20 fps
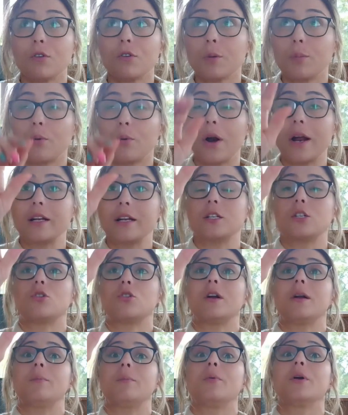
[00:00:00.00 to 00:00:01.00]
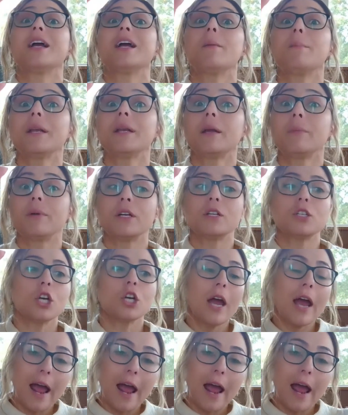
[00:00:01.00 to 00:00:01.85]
for the brain to try to bring up an image